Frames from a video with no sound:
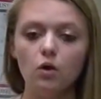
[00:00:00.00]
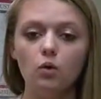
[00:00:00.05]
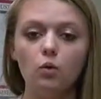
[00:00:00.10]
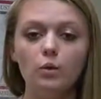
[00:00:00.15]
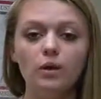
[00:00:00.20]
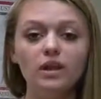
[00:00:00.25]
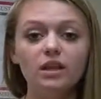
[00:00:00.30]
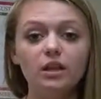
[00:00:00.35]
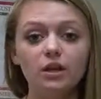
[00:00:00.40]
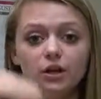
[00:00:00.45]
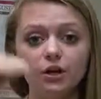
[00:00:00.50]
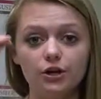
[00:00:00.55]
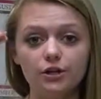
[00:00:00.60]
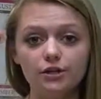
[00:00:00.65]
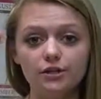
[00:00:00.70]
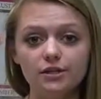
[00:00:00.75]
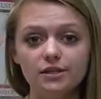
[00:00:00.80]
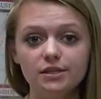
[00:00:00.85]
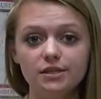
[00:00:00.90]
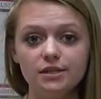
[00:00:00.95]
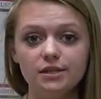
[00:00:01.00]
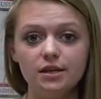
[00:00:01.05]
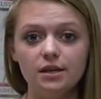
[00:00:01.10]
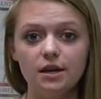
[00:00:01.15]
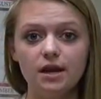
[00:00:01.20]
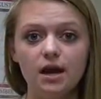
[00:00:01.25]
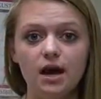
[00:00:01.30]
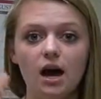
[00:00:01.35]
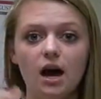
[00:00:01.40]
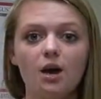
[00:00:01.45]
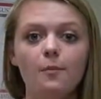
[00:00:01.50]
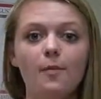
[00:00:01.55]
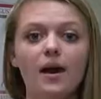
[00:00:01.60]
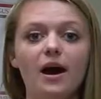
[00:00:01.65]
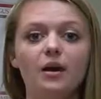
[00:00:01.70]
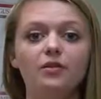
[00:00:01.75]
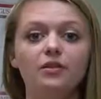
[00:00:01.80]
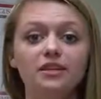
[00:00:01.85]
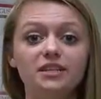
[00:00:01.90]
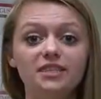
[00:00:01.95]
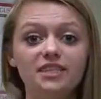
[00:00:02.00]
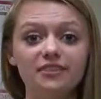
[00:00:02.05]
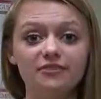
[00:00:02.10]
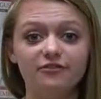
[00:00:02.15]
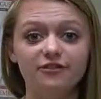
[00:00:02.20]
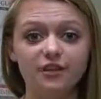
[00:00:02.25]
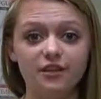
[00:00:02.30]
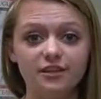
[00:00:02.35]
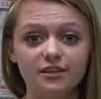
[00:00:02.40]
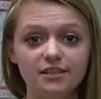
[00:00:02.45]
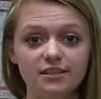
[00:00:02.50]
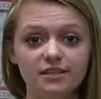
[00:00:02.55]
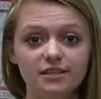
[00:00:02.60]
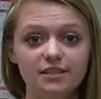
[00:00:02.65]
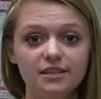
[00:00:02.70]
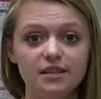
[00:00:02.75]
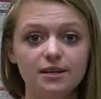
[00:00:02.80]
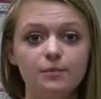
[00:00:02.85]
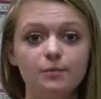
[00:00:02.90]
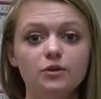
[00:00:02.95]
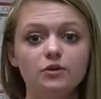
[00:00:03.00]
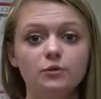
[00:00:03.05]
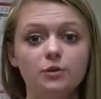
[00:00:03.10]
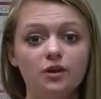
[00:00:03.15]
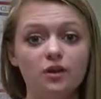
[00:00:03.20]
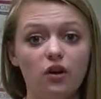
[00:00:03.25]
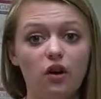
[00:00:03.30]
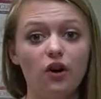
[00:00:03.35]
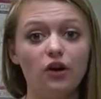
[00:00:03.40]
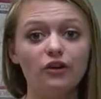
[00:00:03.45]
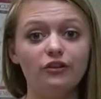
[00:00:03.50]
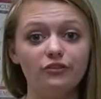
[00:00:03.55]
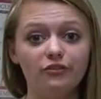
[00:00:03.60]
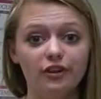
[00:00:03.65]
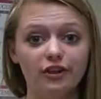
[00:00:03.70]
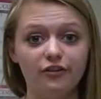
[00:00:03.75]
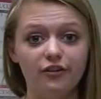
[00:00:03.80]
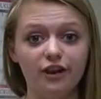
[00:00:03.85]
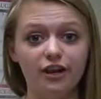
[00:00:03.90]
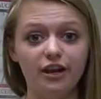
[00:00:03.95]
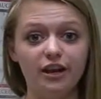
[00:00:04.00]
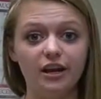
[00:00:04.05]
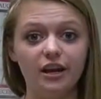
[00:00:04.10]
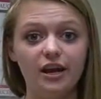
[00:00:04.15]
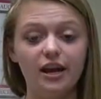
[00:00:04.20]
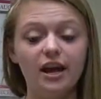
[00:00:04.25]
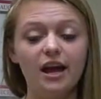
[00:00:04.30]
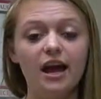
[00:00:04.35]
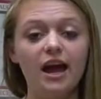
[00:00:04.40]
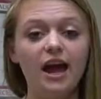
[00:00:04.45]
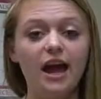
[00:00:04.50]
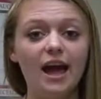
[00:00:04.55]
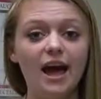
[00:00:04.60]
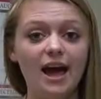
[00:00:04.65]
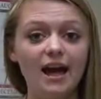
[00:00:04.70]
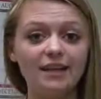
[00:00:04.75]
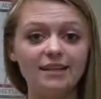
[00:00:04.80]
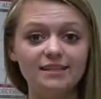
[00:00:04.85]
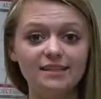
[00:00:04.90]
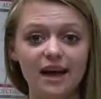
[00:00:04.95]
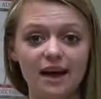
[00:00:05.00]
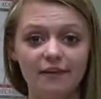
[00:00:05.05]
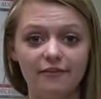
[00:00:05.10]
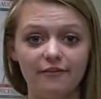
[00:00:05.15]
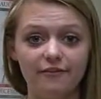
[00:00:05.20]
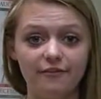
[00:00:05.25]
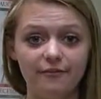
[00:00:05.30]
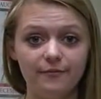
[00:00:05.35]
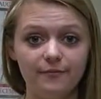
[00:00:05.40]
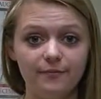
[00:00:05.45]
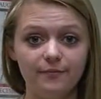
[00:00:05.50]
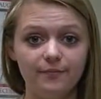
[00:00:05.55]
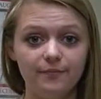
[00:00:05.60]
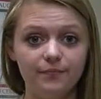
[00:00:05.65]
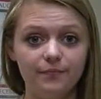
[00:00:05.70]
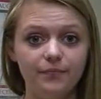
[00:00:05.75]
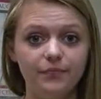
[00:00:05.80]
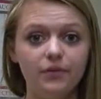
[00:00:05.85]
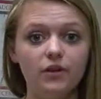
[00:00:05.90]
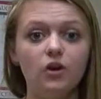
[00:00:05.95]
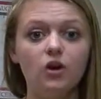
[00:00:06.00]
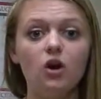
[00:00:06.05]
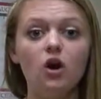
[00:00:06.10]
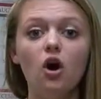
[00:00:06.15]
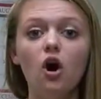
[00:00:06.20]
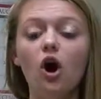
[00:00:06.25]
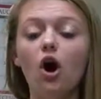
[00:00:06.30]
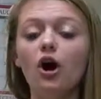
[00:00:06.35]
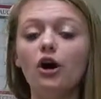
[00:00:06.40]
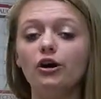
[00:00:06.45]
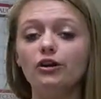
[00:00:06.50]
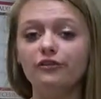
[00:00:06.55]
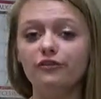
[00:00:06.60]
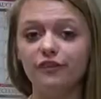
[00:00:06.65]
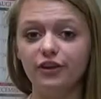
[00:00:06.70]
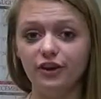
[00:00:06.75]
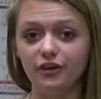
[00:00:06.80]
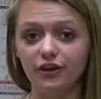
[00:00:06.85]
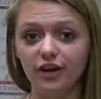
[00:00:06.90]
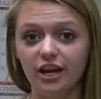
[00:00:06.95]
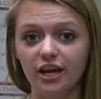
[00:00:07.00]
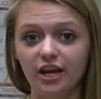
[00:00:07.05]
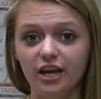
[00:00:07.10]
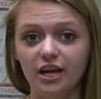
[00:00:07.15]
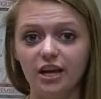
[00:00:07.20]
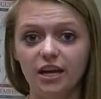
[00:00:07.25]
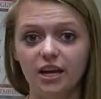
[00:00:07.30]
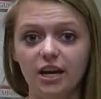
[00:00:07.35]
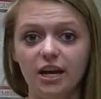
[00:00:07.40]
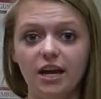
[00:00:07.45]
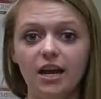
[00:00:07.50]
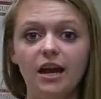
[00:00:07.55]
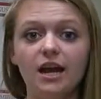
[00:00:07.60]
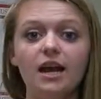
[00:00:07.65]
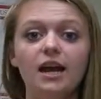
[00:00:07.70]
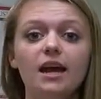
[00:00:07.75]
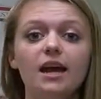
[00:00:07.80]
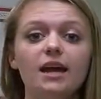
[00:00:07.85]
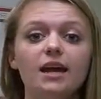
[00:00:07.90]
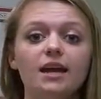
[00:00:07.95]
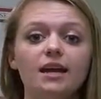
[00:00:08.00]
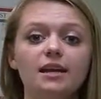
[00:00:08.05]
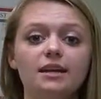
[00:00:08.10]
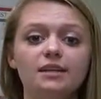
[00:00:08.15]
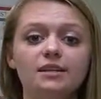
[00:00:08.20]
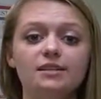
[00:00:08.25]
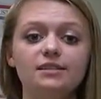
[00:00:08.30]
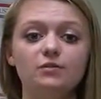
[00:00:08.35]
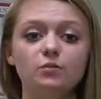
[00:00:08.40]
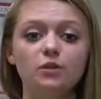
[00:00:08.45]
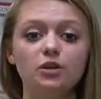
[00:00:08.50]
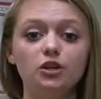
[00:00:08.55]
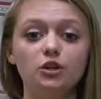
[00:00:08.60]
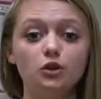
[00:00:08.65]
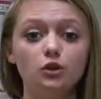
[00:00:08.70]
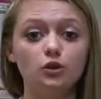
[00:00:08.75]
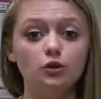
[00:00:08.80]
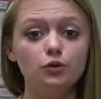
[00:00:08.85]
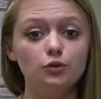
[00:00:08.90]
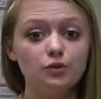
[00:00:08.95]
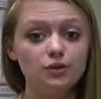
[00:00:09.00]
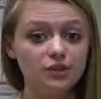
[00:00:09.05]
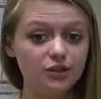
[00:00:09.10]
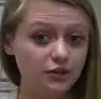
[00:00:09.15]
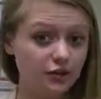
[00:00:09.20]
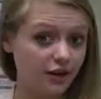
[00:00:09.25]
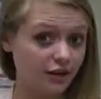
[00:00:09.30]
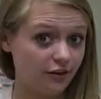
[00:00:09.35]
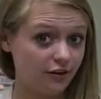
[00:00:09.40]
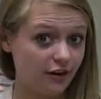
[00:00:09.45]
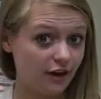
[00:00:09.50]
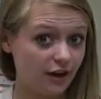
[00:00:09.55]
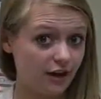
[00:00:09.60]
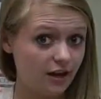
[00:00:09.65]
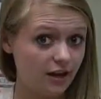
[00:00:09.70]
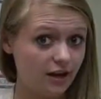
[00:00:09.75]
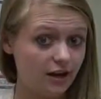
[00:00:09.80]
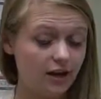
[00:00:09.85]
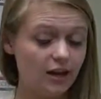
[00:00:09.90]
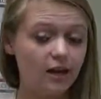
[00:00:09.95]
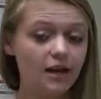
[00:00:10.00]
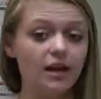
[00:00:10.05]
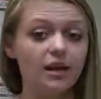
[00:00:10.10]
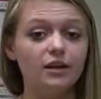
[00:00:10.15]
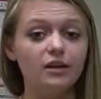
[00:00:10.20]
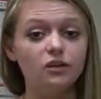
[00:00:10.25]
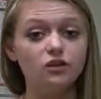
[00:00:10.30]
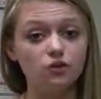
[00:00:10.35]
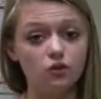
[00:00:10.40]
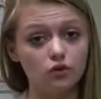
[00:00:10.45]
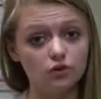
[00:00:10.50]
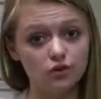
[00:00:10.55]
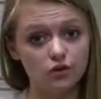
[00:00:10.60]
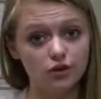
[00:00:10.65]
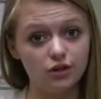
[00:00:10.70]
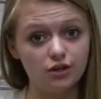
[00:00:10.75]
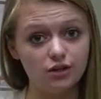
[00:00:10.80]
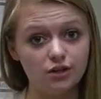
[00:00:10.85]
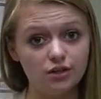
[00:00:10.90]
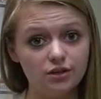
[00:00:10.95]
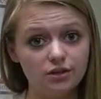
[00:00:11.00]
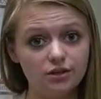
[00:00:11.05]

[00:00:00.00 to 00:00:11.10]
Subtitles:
We learned about the difference between hard of hearing and deaf. Hard of hearing is when you lose your hearing in adulthood,